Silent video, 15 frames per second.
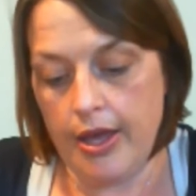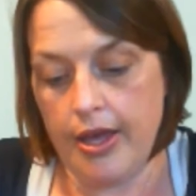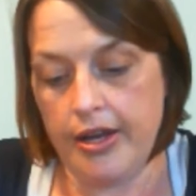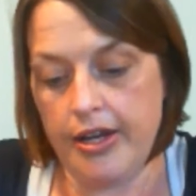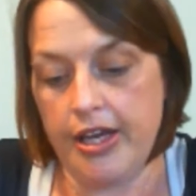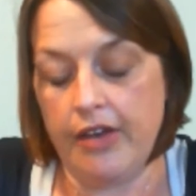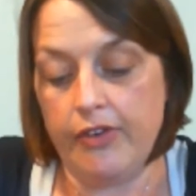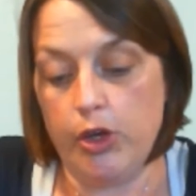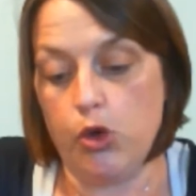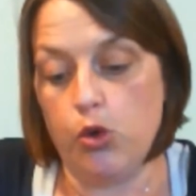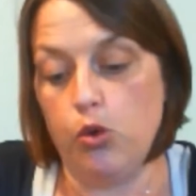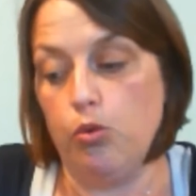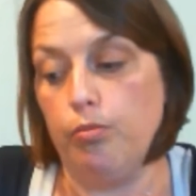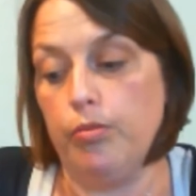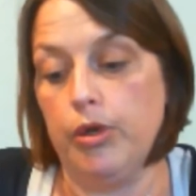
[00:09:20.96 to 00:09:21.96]
And I have a
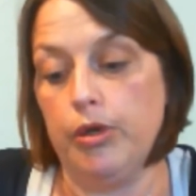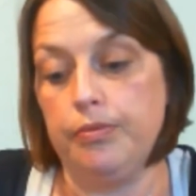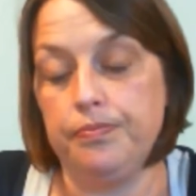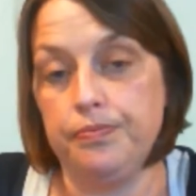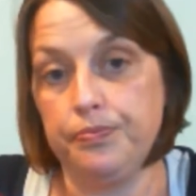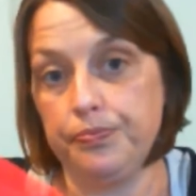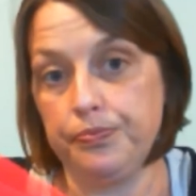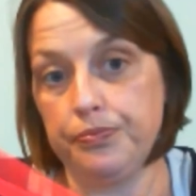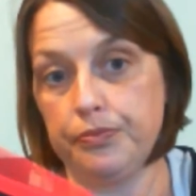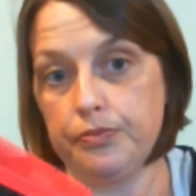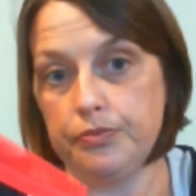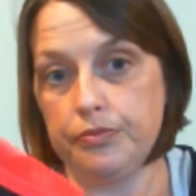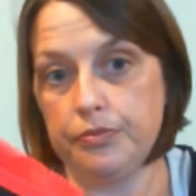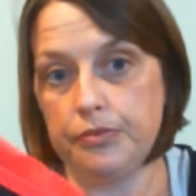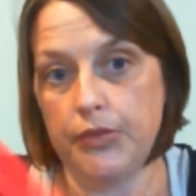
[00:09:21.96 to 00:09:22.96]
comb
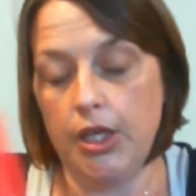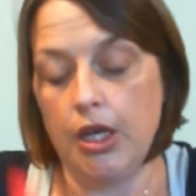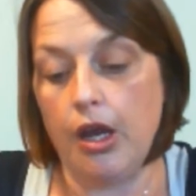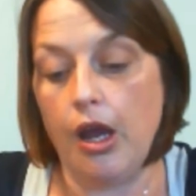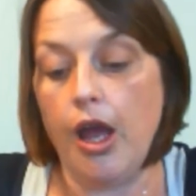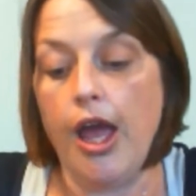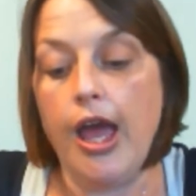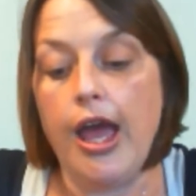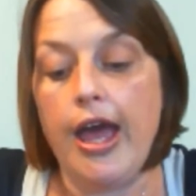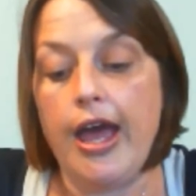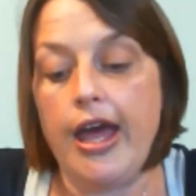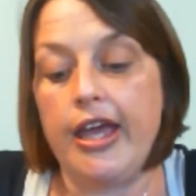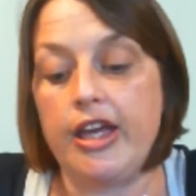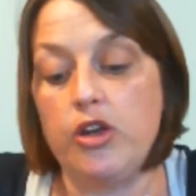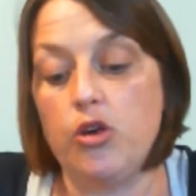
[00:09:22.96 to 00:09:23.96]
here.
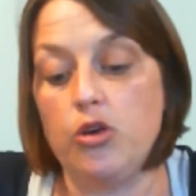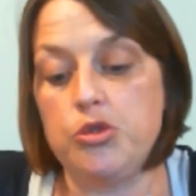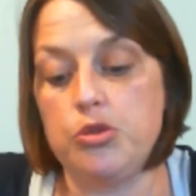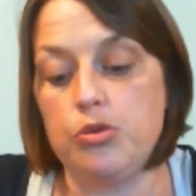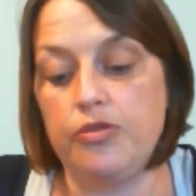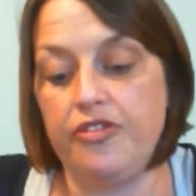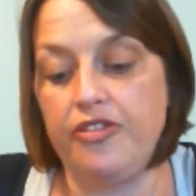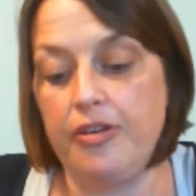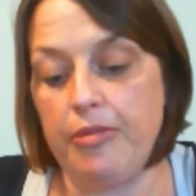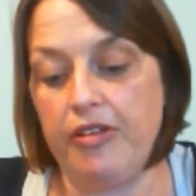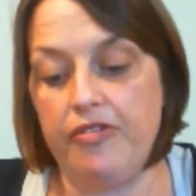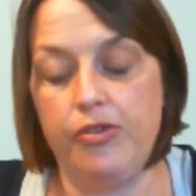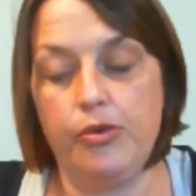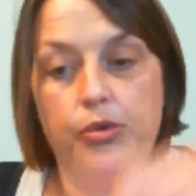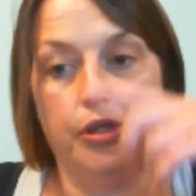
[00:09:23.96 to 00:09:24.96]
I can also fit
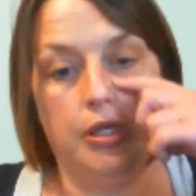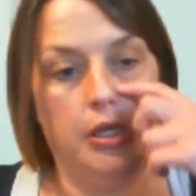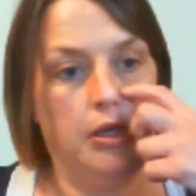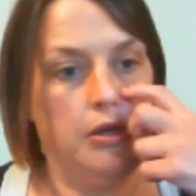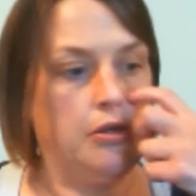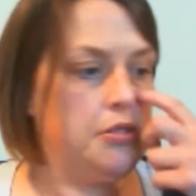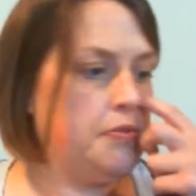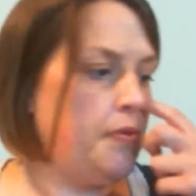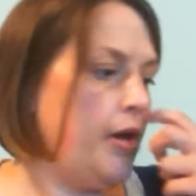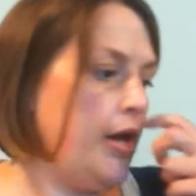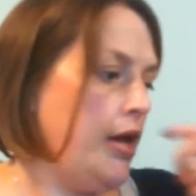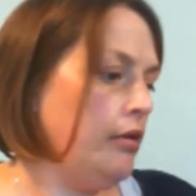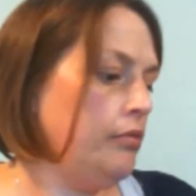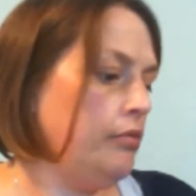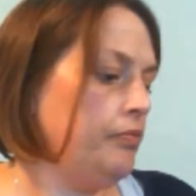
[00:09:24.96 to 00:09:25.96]
my phone in here as
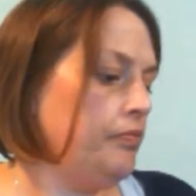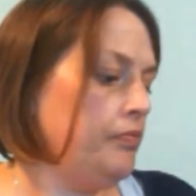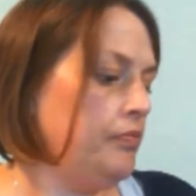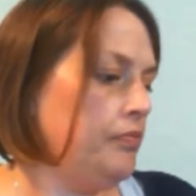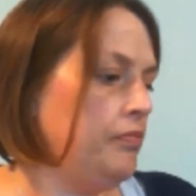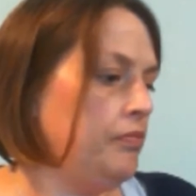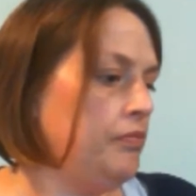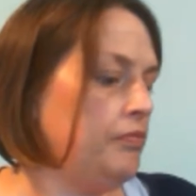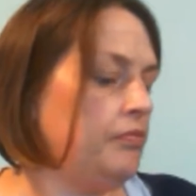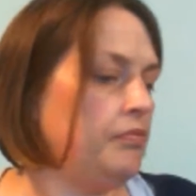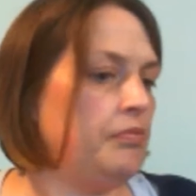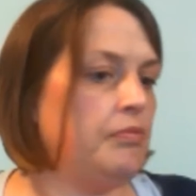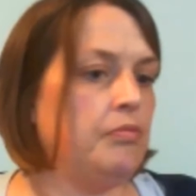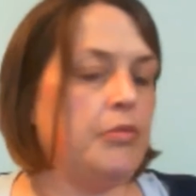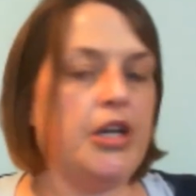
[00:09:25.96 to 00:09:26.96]
well,
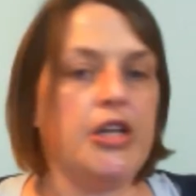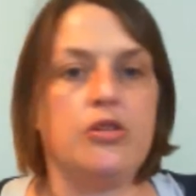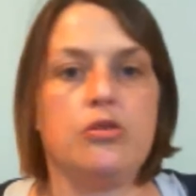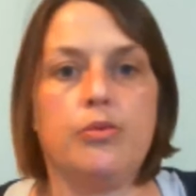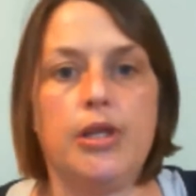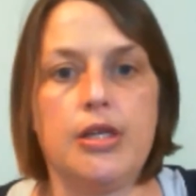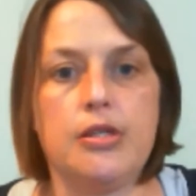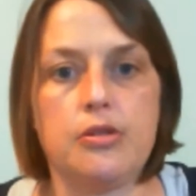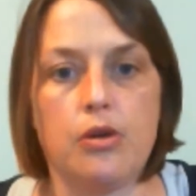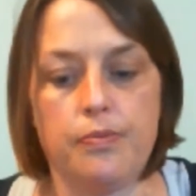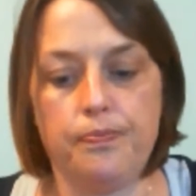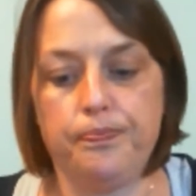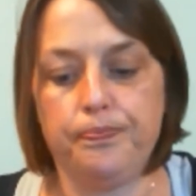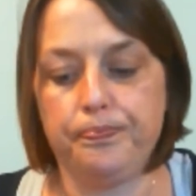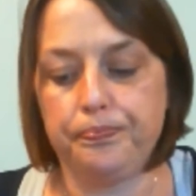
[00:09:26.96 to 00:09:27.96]
but I don't know where that's gone.